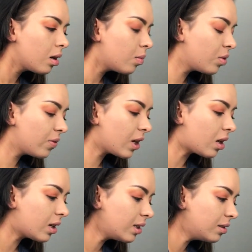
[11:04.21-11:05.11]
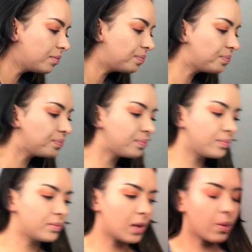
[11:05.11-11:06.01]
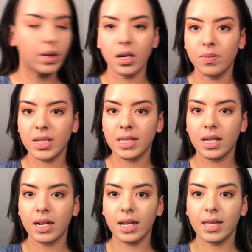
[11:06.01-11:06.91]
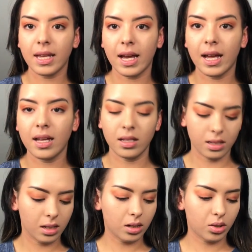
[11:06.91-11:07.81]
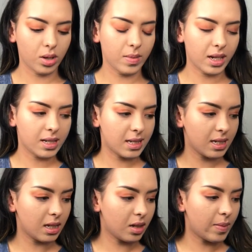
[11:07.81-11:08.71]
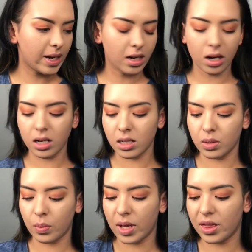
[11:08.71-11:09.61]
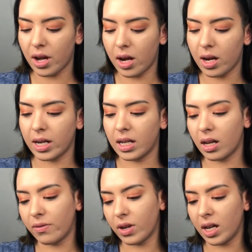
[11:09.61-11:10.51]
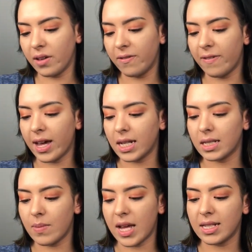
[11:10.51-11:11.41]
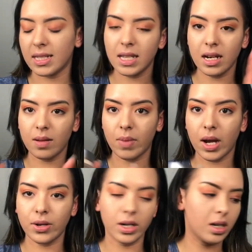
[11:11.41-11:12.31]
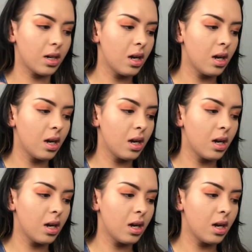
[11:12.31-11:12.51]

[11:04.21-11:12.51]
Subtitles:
Moving on, we're going to be setting that creamy concealer by NARS with our Recovery Effects Matte Setting Powder.